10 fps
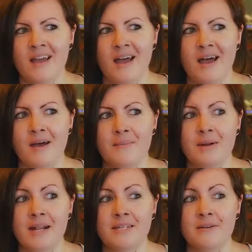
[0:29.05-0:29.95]

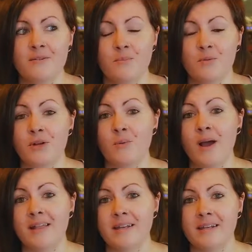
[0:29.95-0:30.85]
but I did pretty
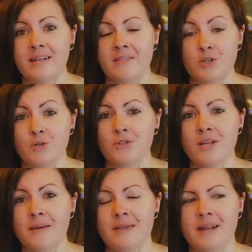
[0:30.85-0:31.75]
well at it in the short
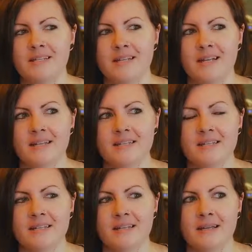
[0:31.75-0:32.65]
time that I did it.